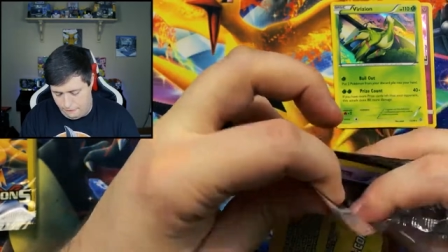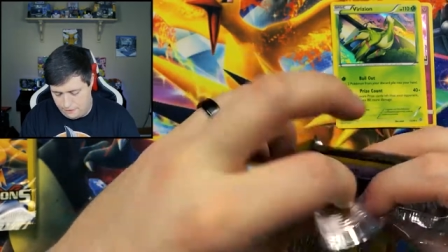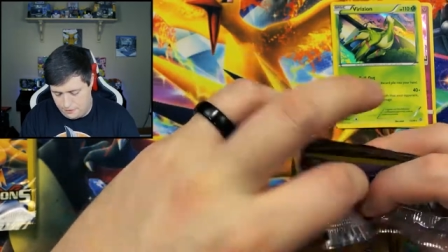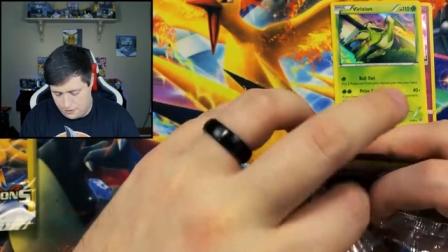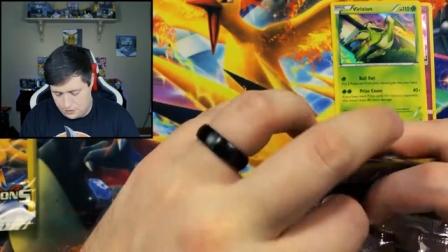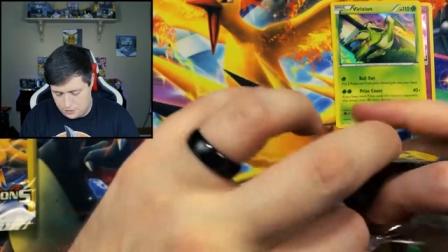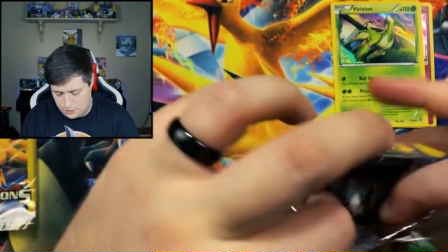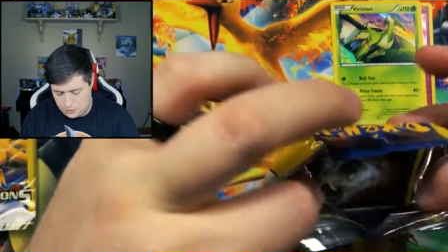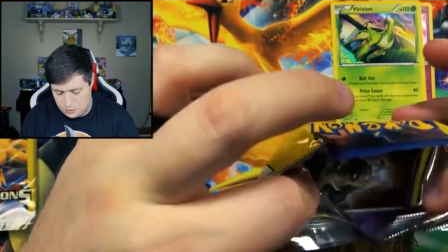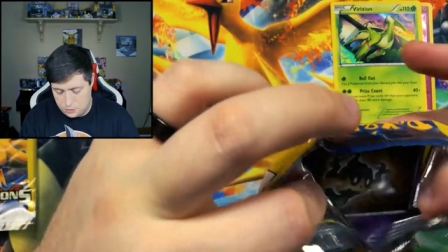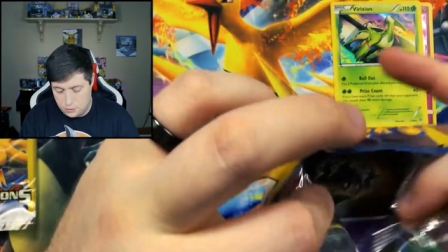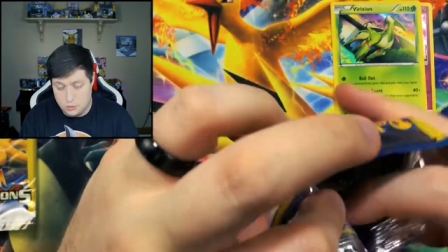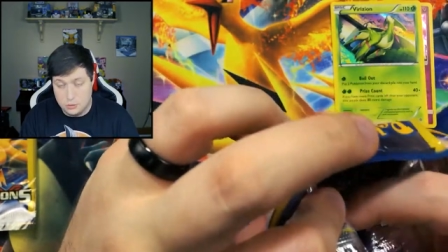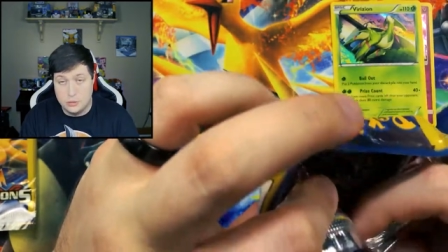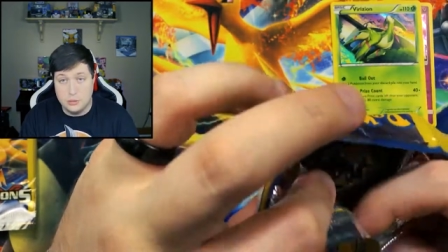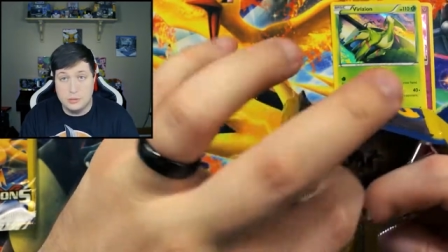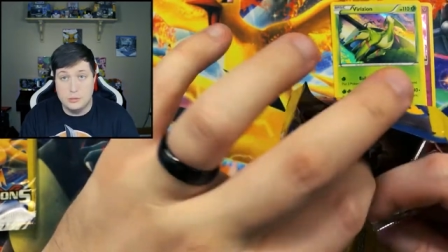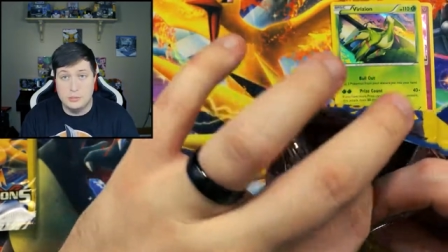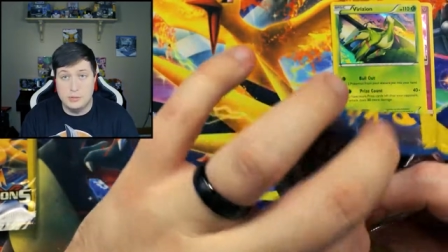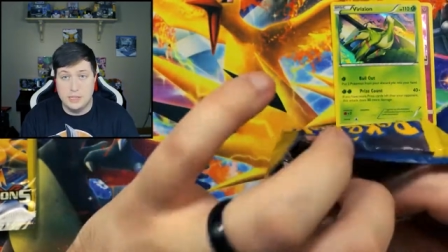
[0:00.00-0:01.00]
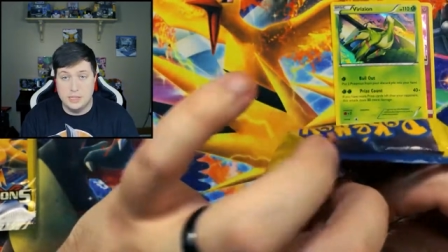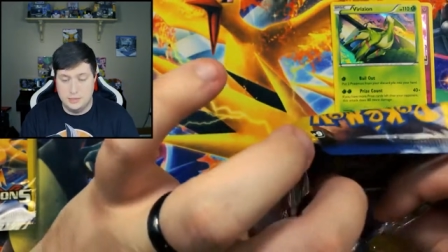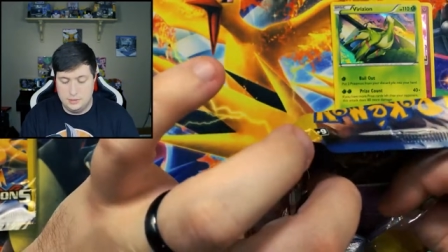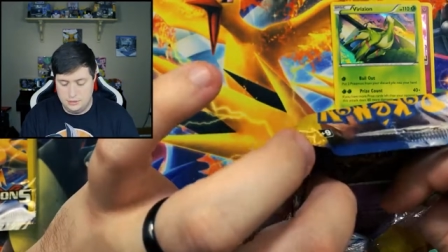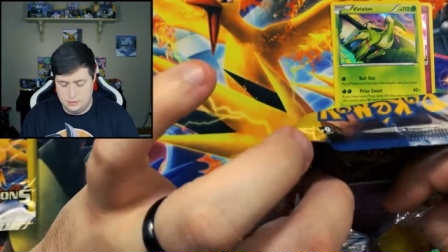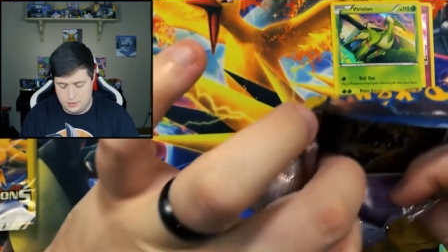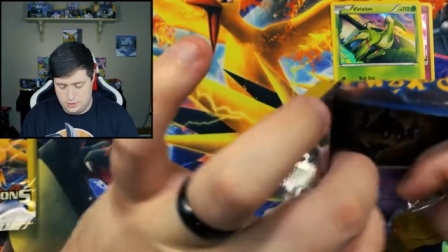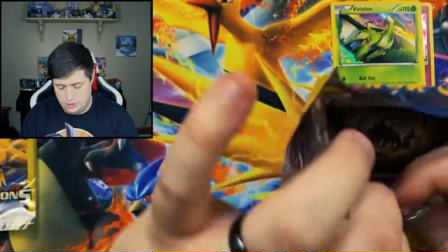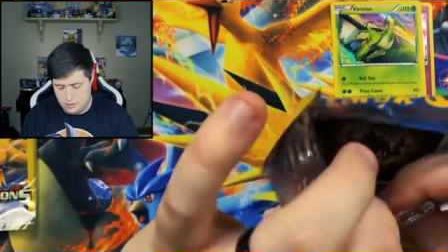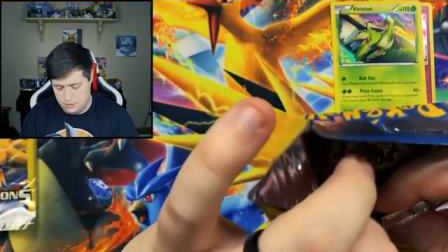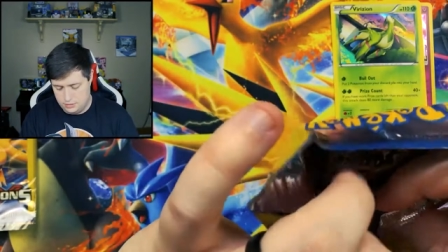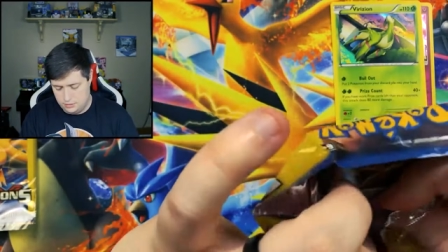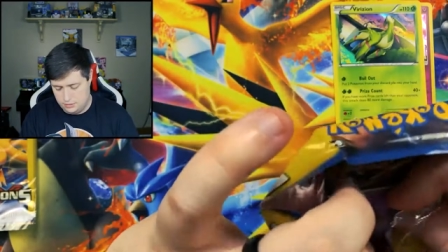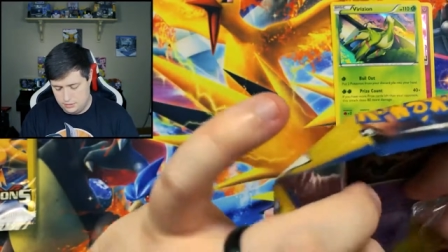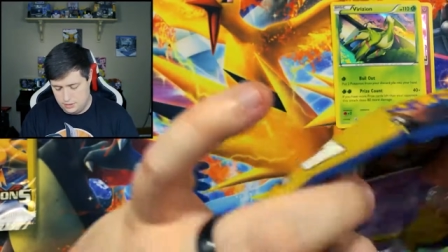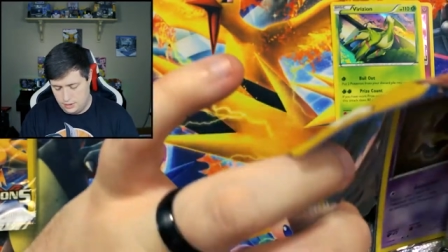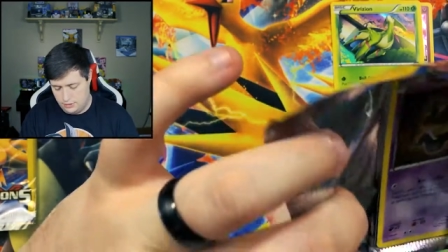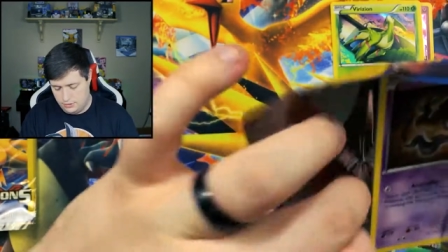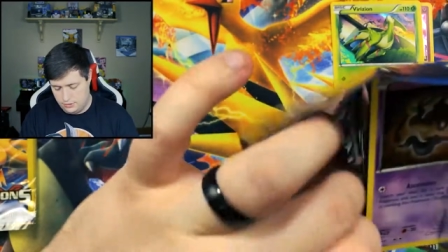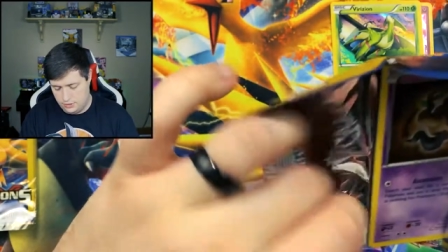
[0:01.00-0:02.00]
I think they're cool, but you know,
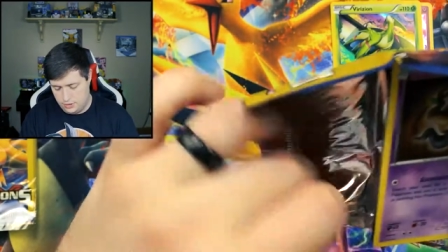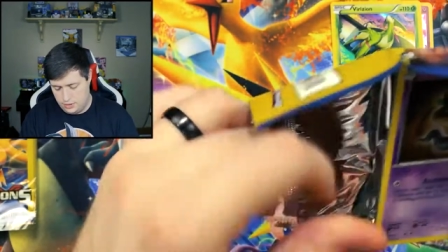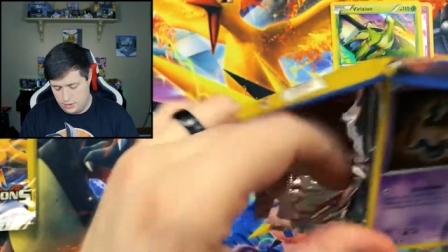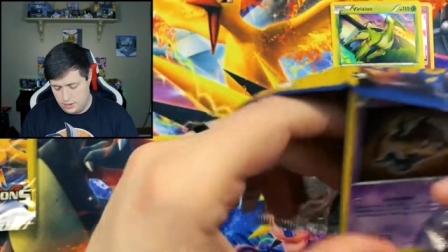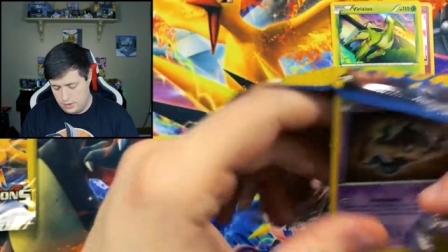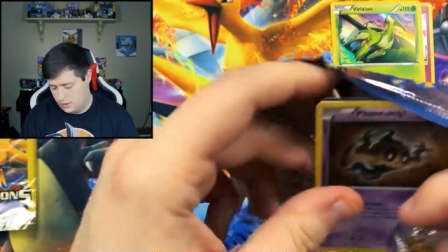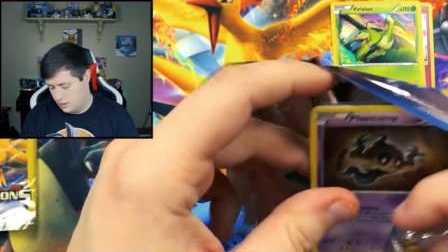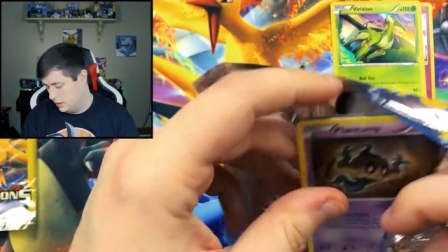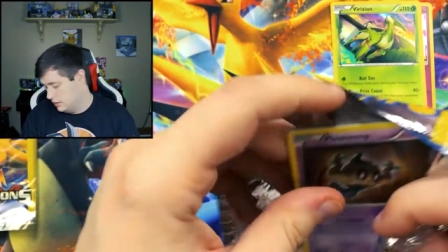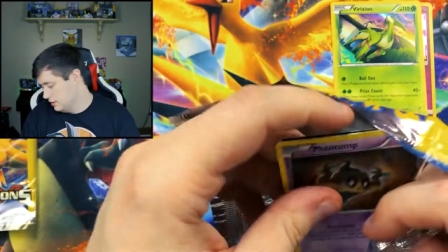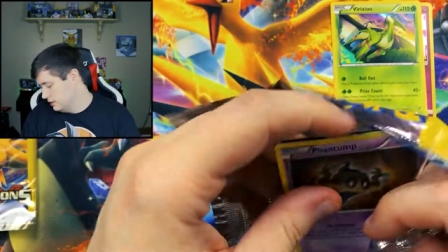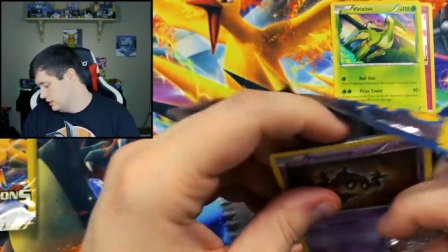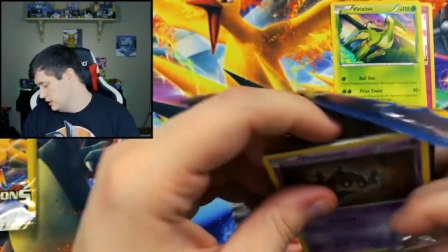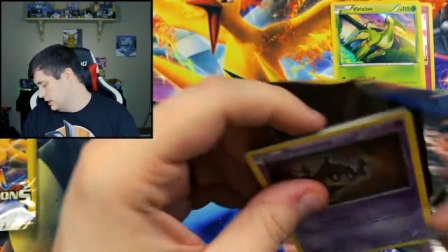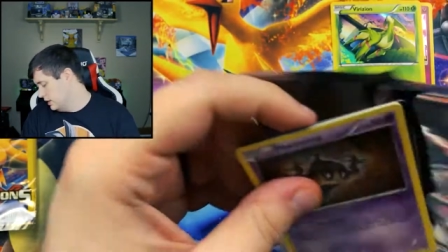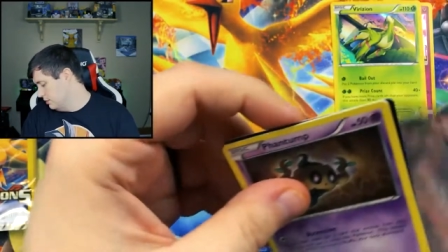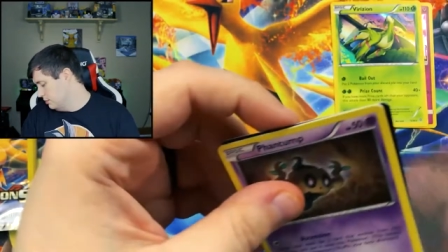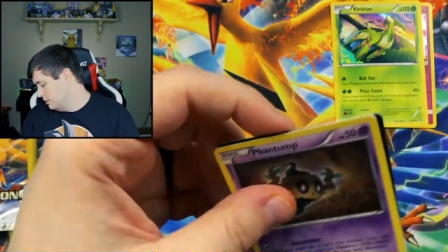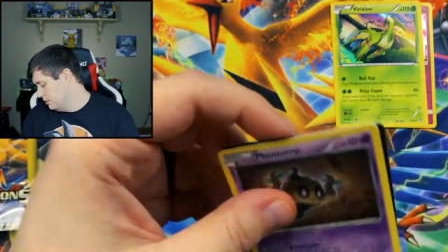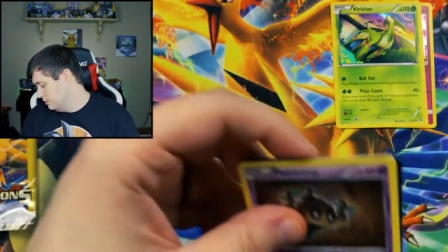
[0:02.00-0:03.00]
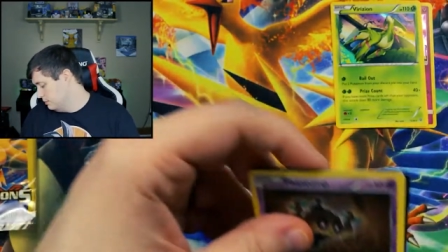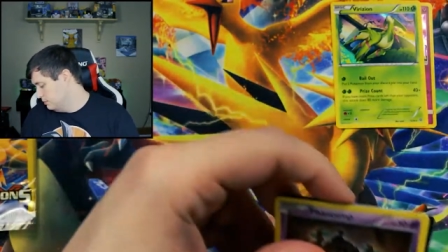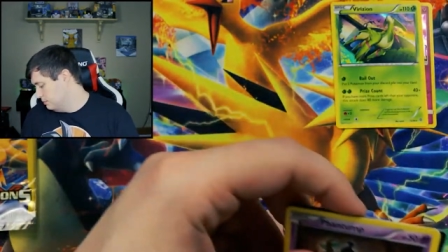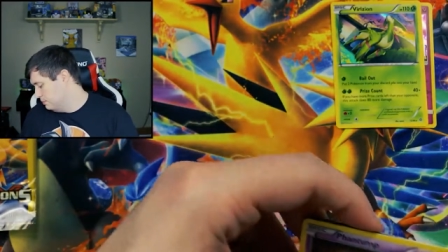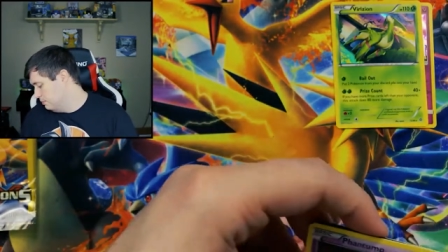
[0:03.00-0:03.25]
definitely a neat concept.